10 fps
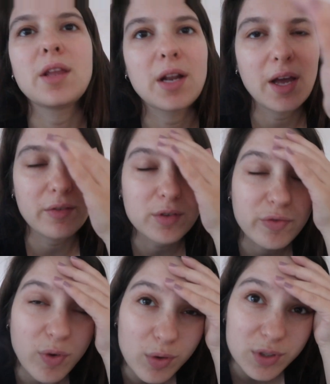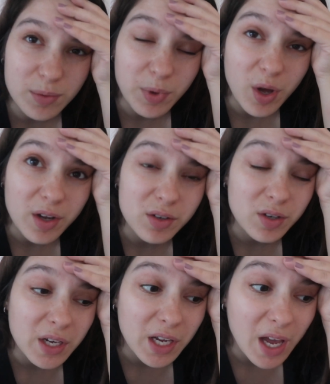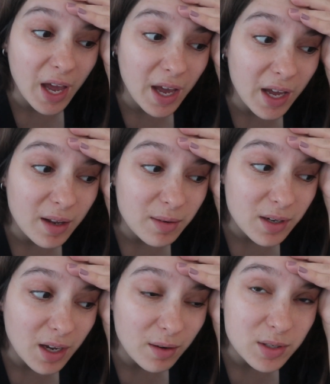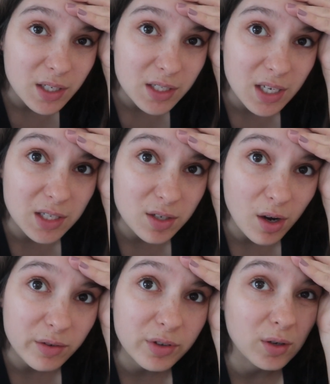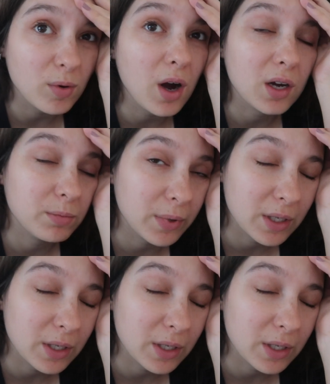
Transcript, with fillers: Then I have to fold some laundry, and I was gonna take the dog for a walk,